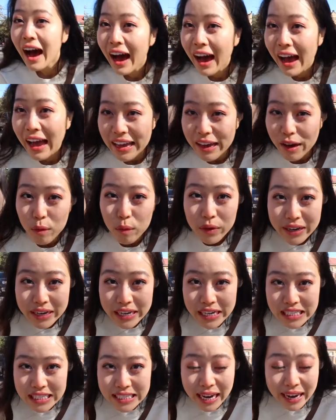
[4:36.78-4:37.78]
Hi, we're
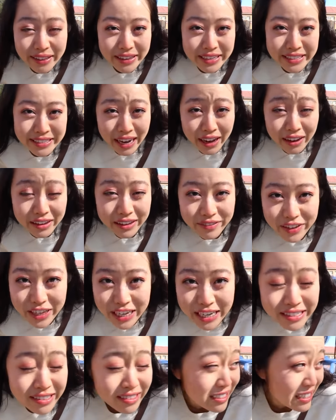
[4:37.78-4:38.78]
in Dallas. I'll give you
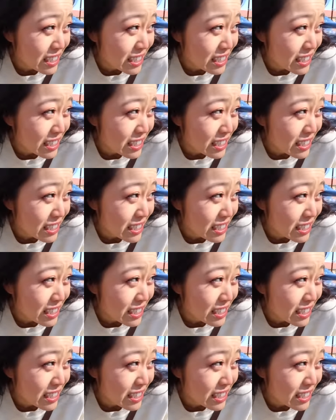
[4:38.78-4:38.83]
guys an